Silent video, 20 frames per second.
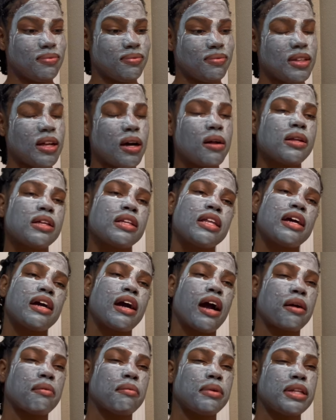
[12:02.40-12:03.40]
the only thing
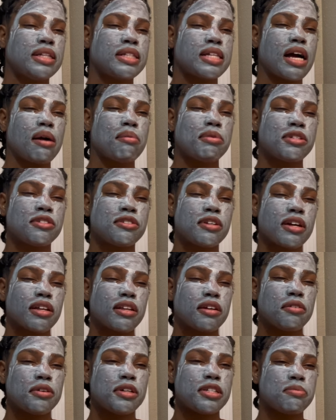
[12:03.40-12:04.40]
I can really say I've been
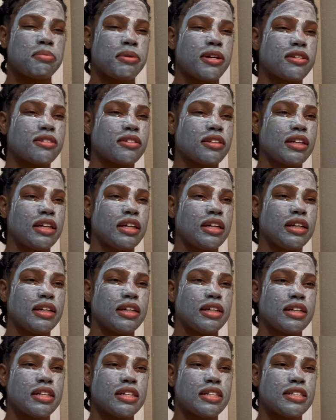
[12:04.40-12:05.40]
struggling with
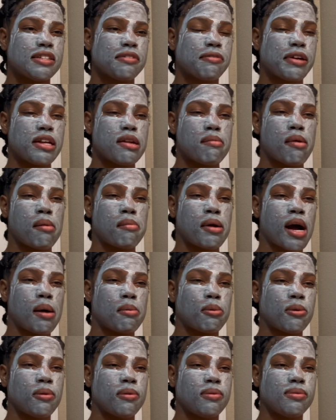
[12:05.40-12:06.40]
spiritually is reading my
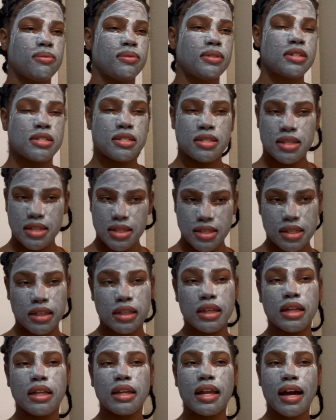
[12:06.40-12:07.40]
Bible
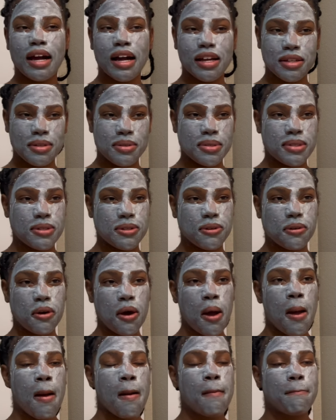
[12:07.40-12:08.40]
consistently like I used to.
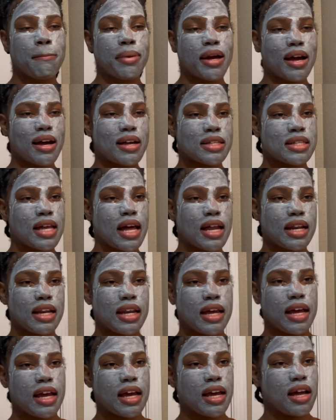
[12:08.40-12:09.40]
But outside of
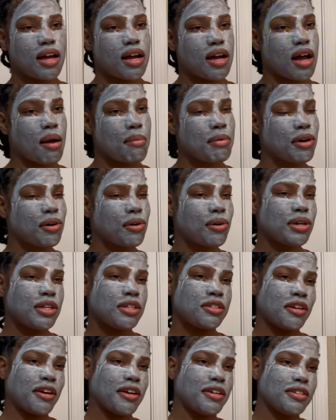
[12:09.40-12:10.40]
that, I've been going
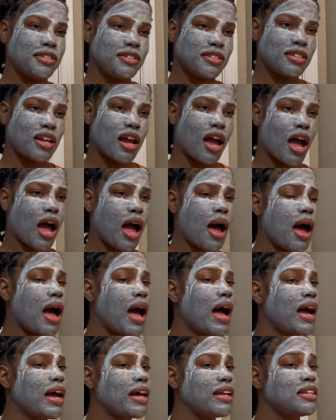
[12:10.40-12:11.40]
to church.
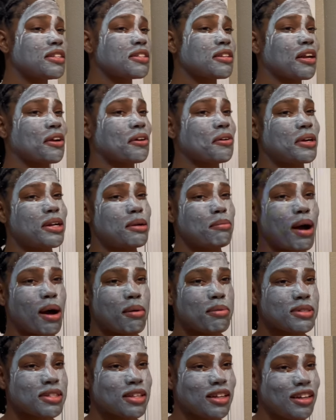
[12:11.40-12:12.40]
I started going to
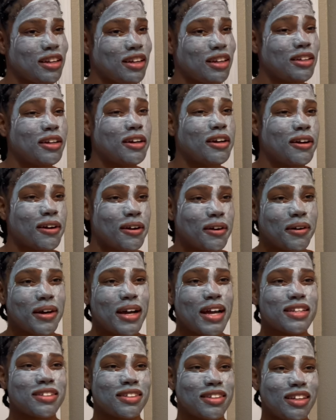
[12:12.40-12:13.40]
Bible study. Your girl
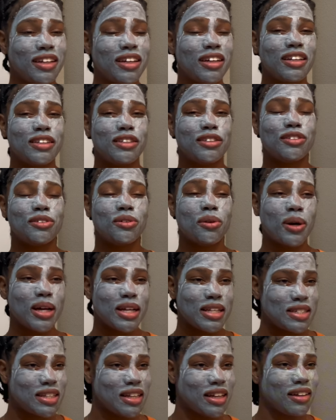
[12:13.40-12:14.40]
actually
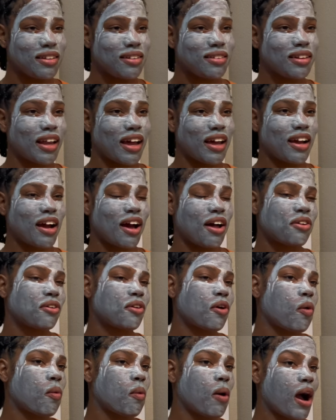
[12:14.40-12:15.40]
enjoys it. Like, I don't
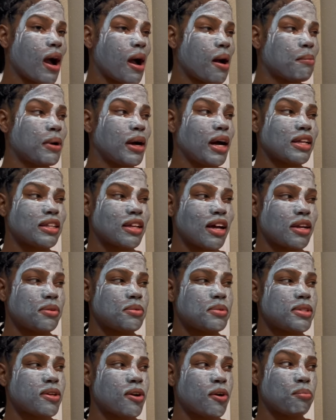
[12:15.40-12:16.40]
know why, but I thought it
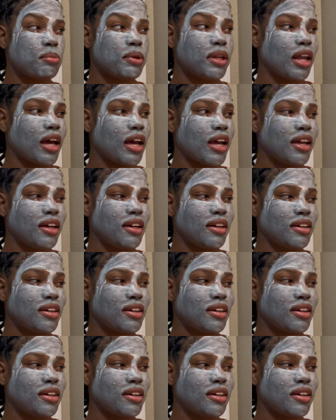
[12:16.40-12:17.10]
was going to be like,